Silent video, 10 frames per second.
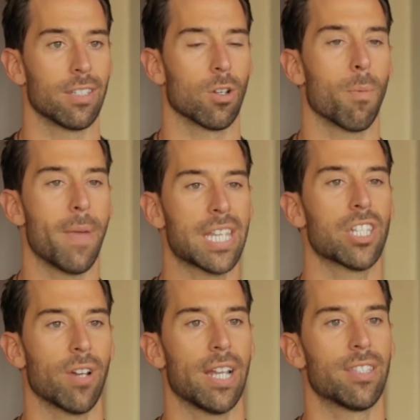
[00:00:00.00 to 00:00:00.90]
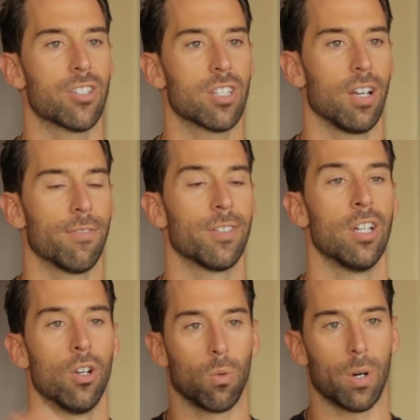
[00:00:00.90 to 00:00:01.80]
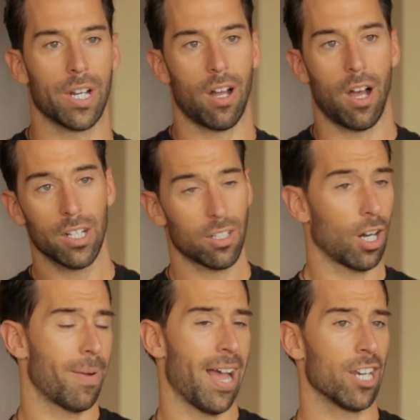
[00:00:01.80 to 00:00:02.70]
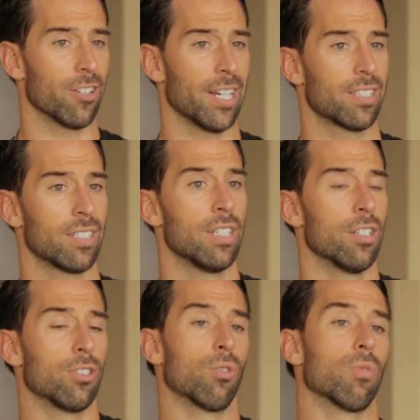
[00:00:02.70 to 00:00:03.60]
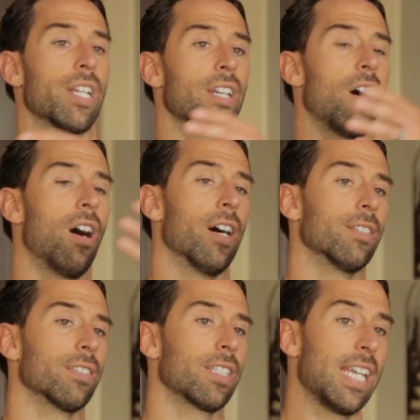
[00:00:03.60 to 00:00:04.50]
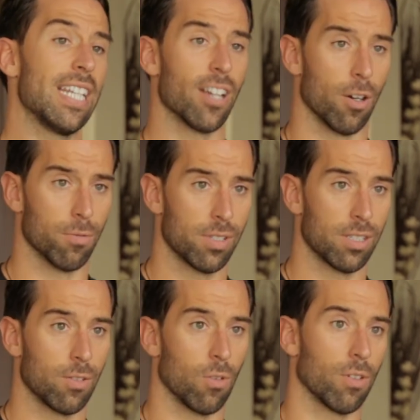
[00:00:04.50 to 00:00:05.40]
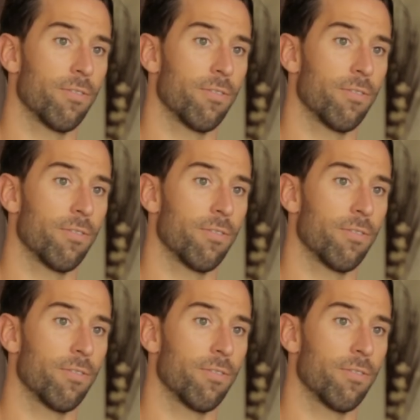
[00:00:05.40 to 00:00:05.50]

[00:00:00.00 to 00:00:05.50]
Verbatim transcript: So it makes the transition of running on carbohydrates to running on ketones or